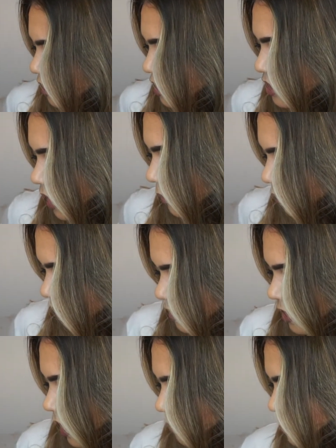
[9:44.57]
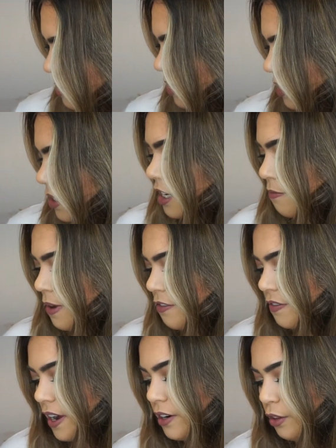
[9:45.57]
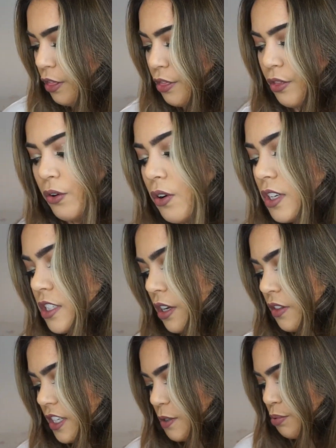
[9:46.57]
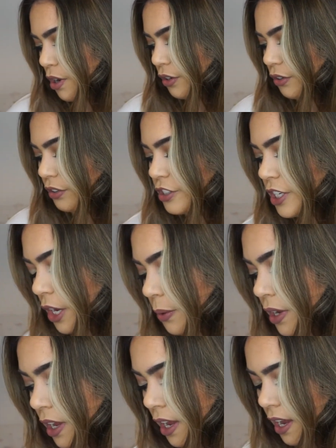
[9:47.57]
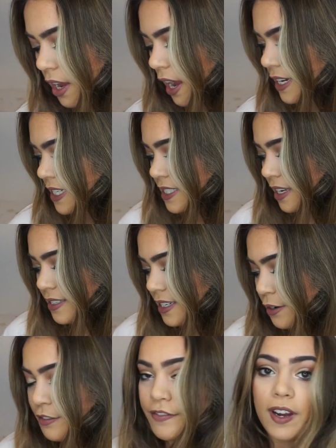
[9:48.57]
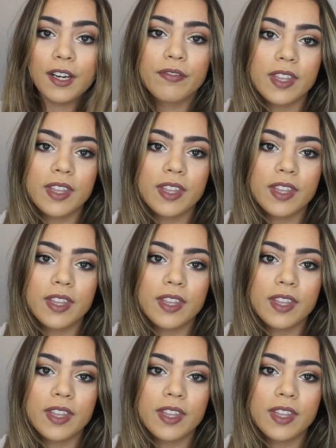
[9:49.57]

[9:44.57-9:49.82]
So time to give my final thoughts on these products. So I did test out 5